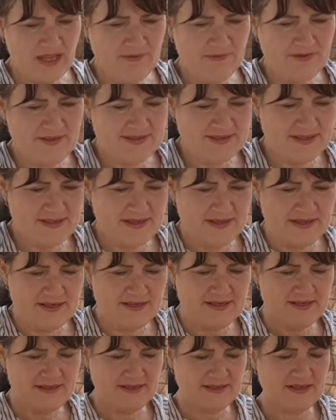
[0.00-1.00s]
If you see any
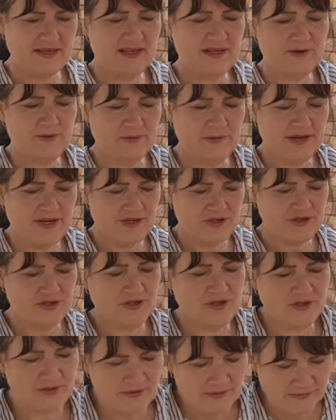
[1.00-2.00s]

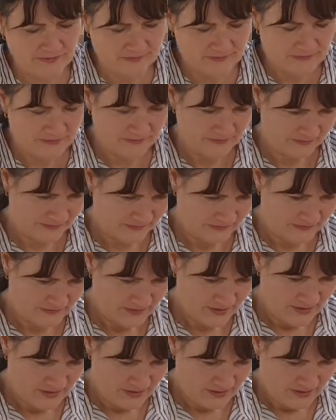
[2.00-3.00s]
discoloration
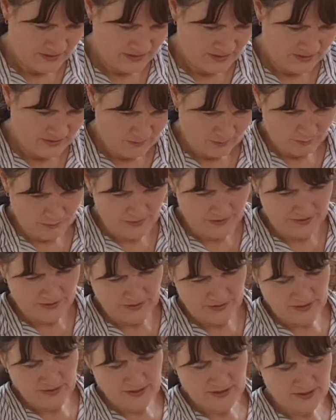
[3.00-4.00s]
with
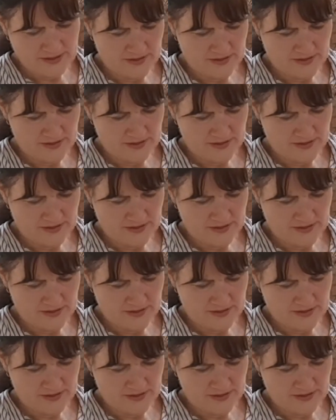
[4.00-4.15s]
it.